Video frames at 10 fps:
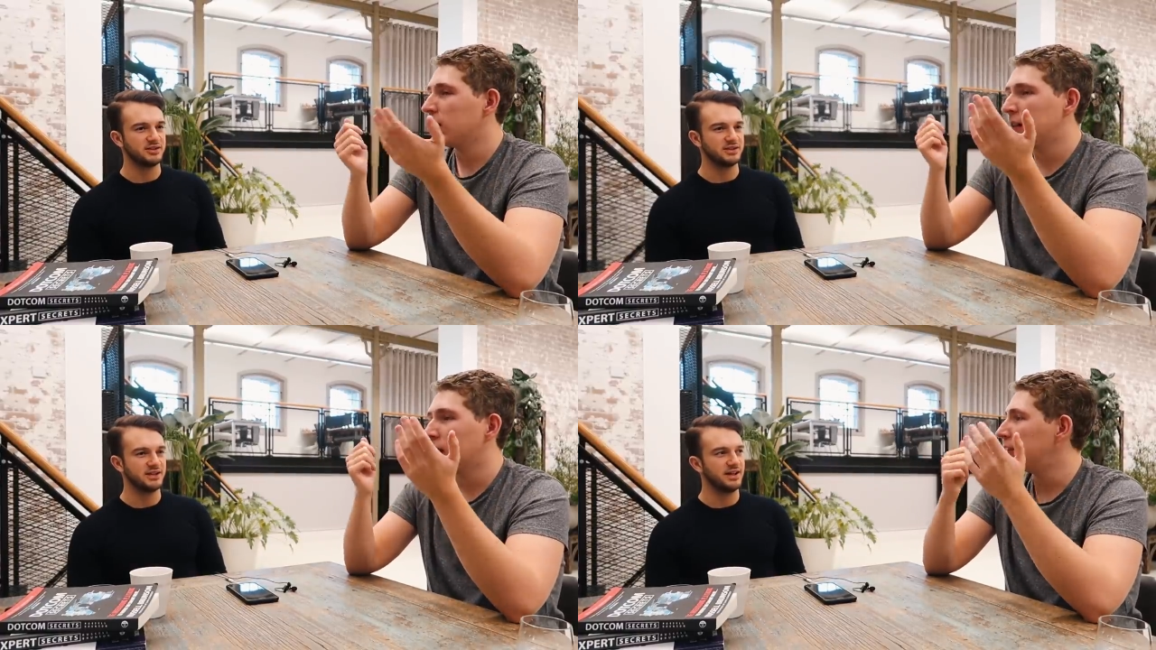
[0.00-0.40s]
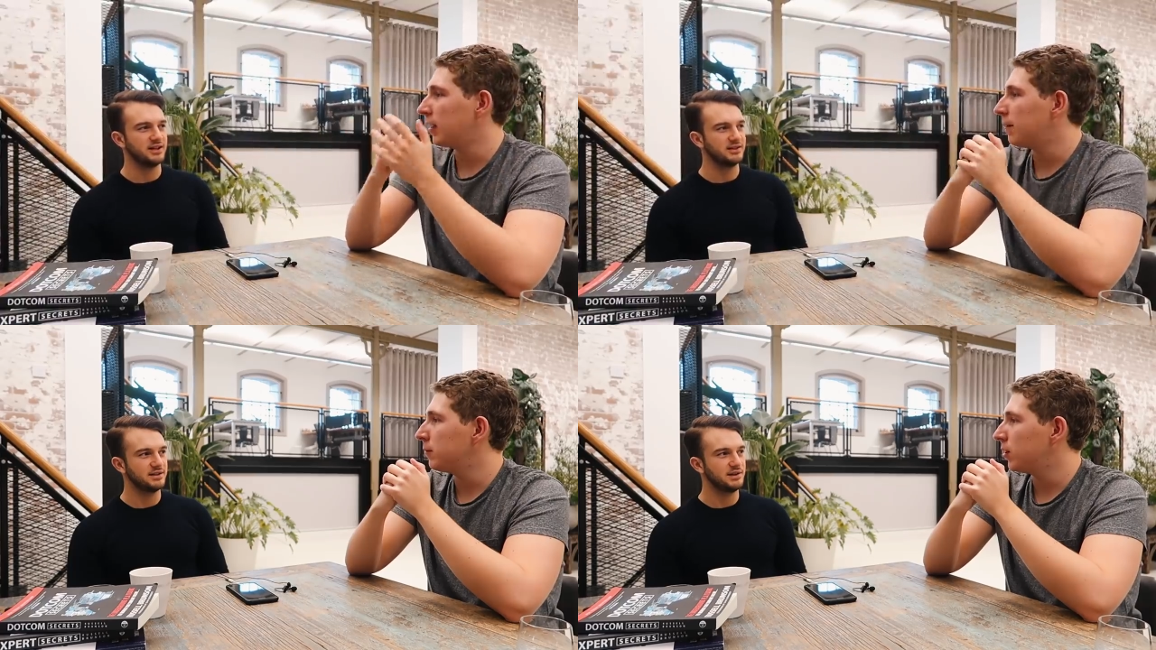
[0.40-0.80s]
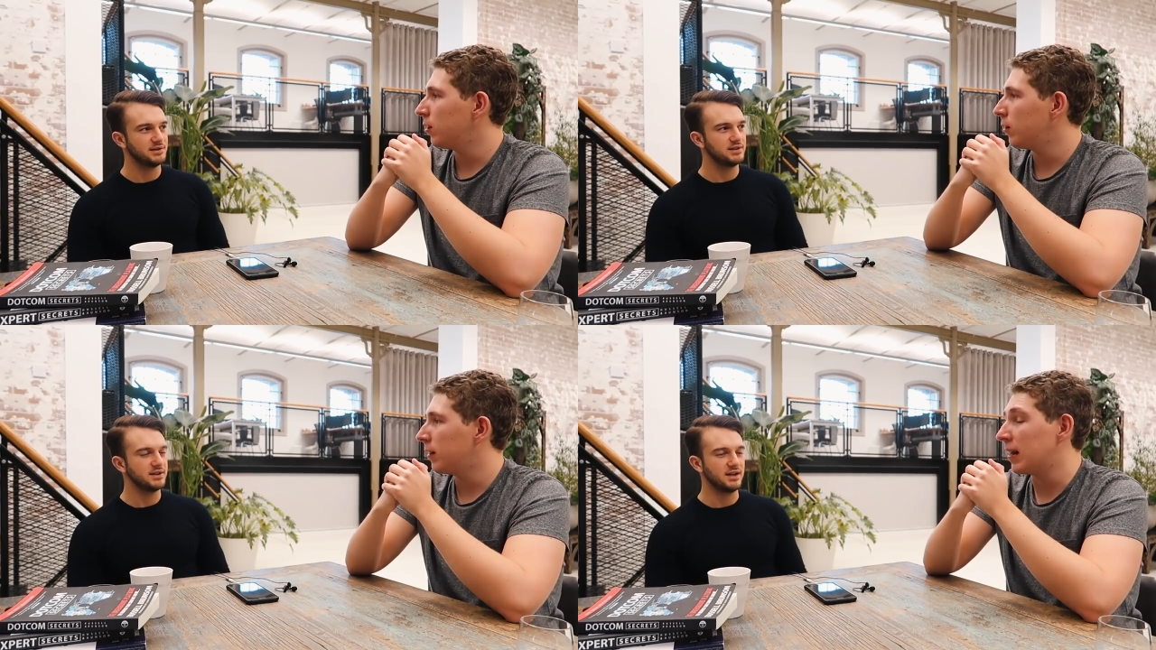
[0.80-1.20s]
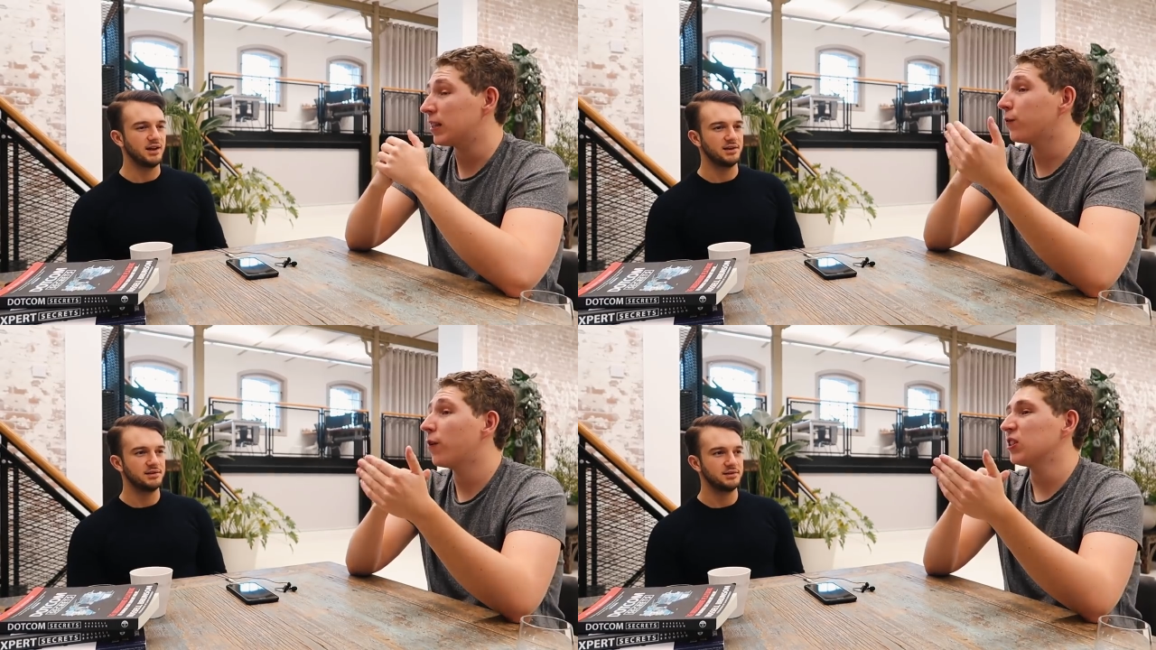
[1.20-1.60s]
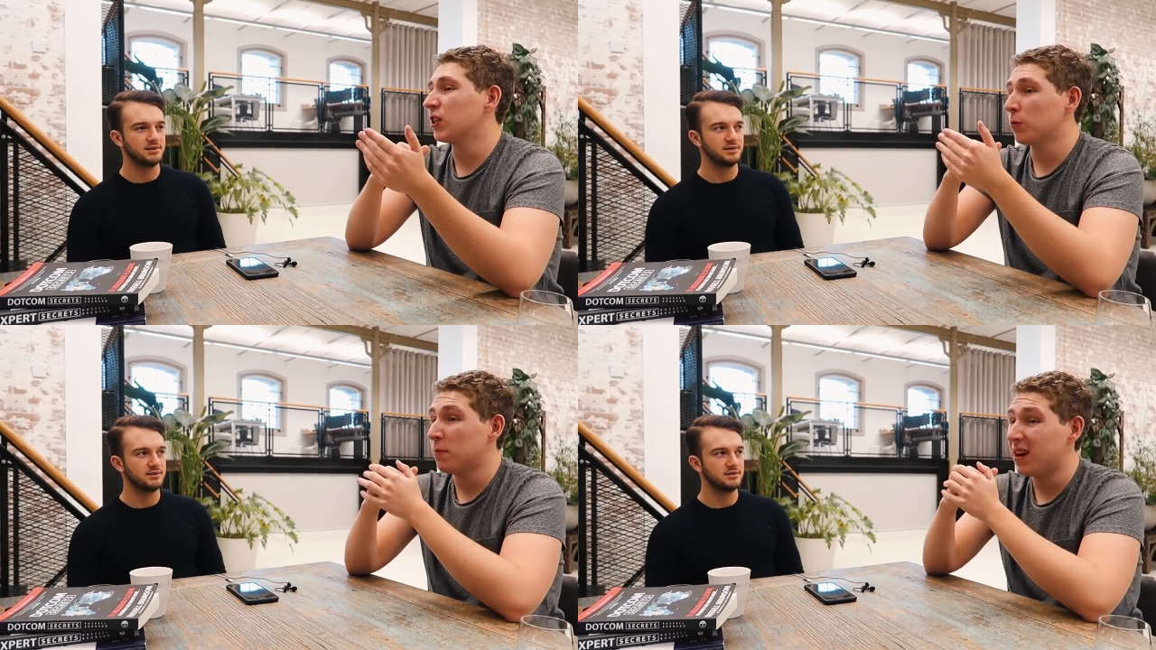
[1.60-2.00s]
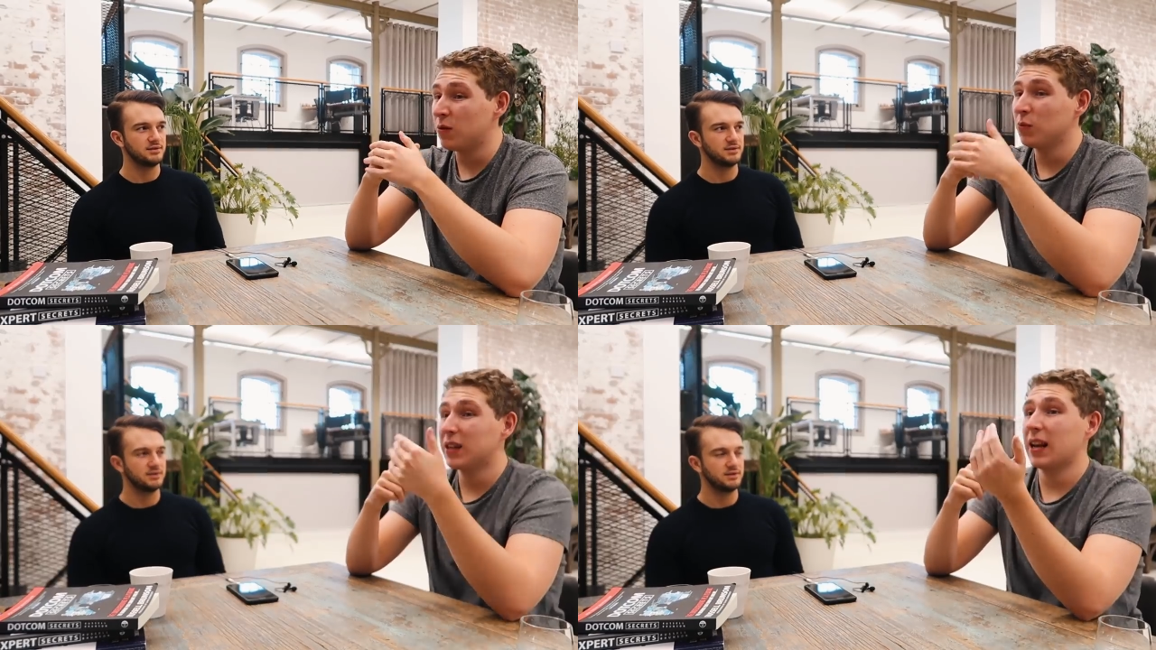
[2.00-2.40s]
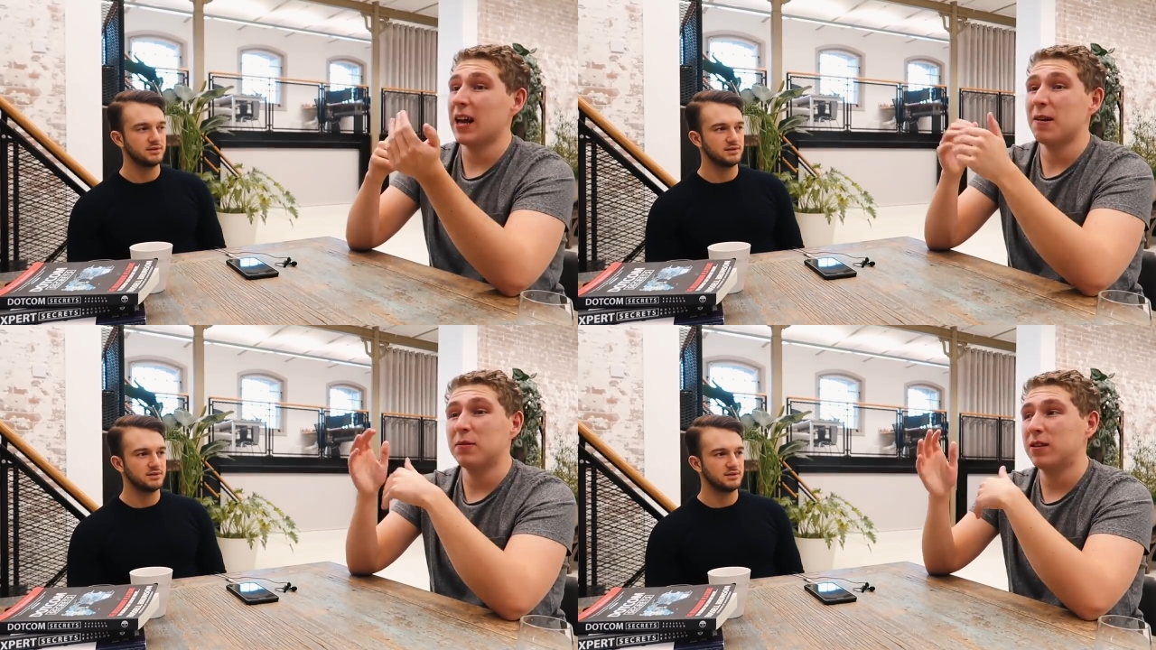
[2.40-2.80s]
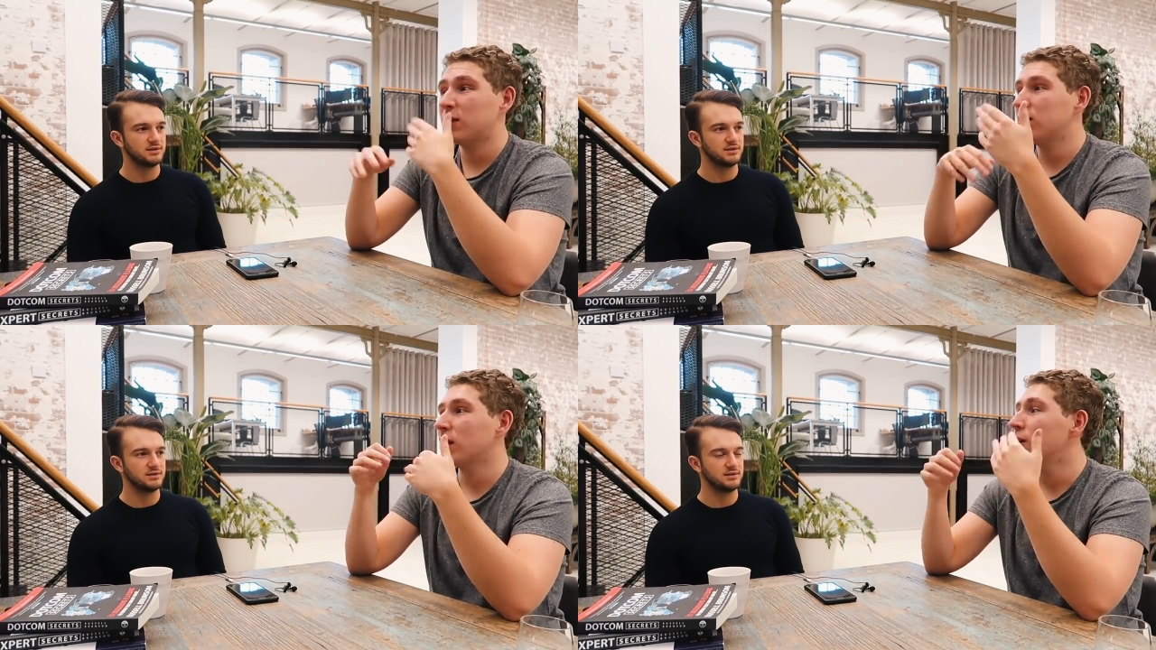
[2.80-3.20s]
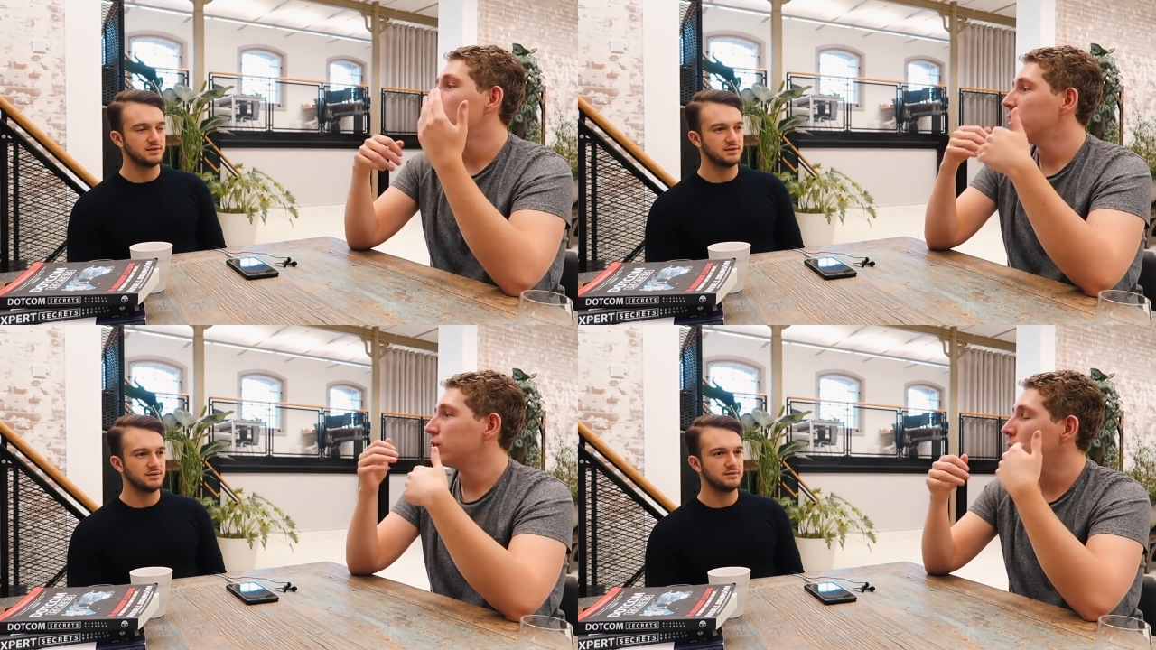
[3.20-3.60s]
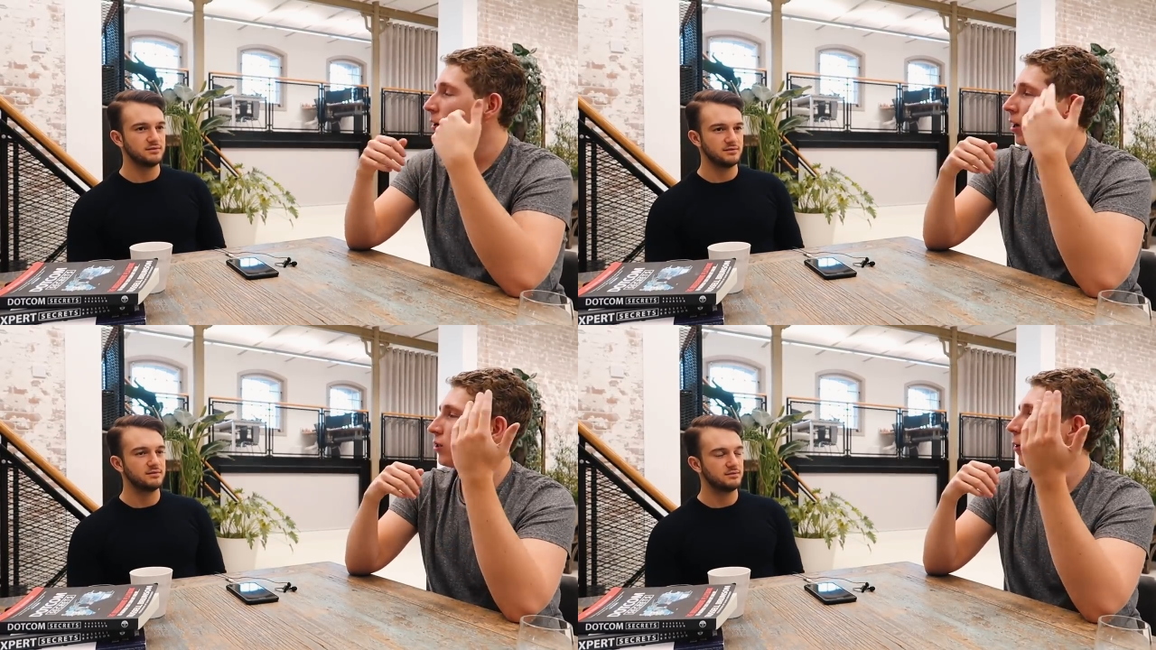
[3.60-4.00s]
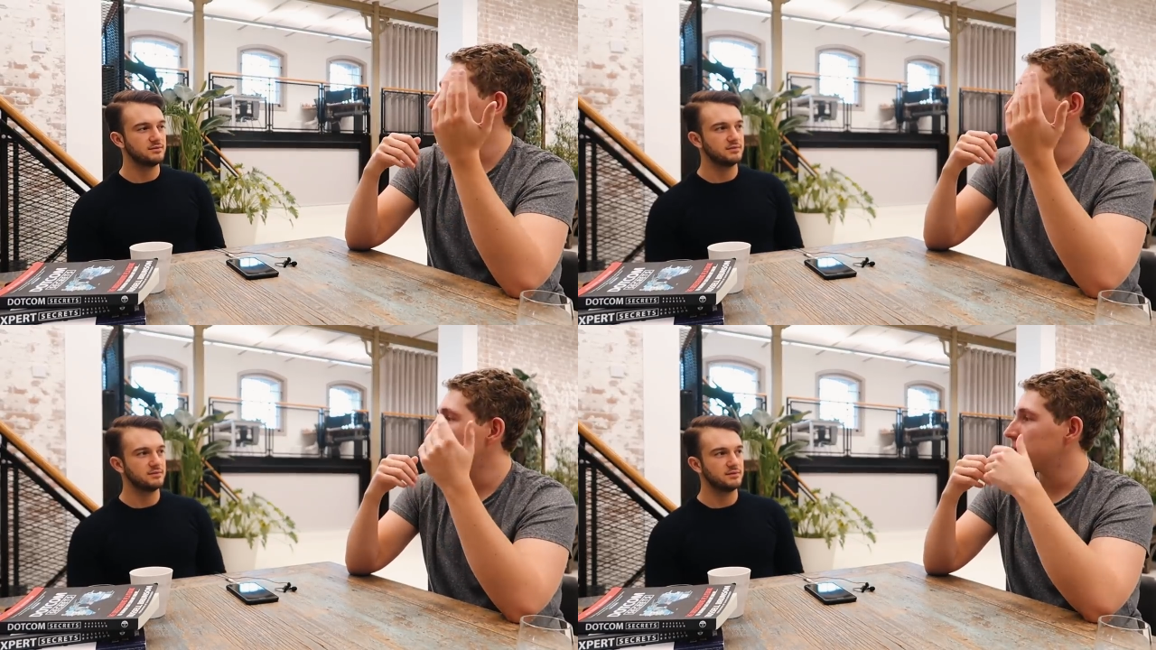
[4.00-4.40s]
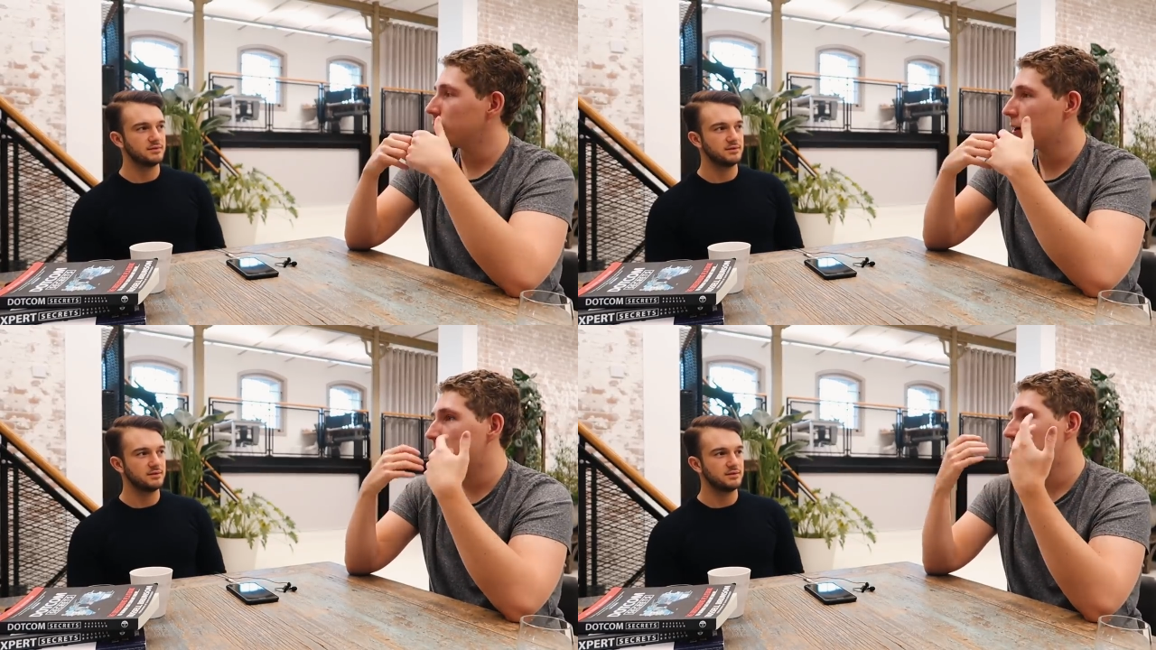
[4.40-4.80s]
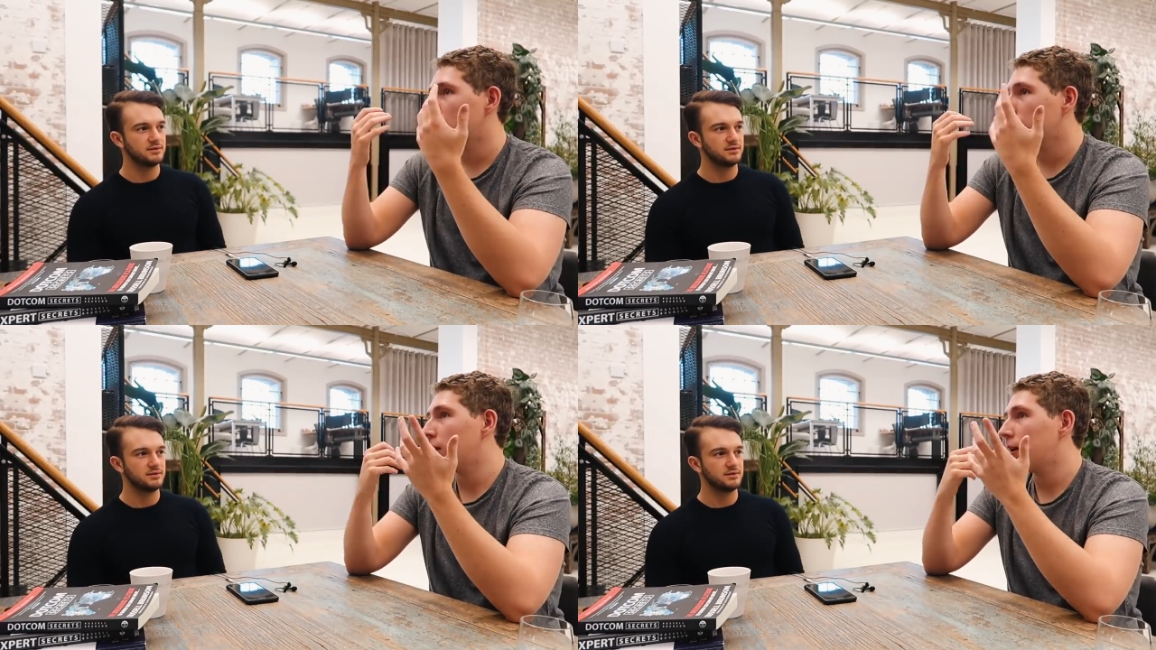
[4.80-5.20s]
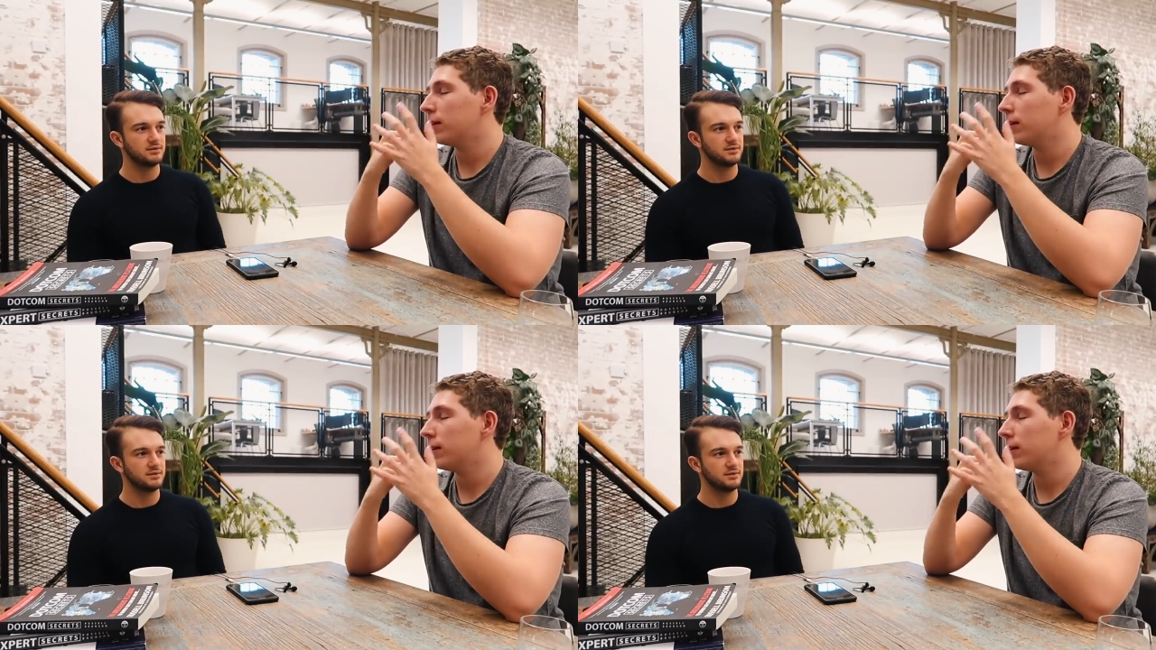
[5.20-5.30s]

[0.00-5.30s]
Speaker 1: And I, and yeah. I DM'd you, and then yeah. that's the first time we met. Then we collabed, and then you know, so you were kind of top of mind. So when I thought, you know,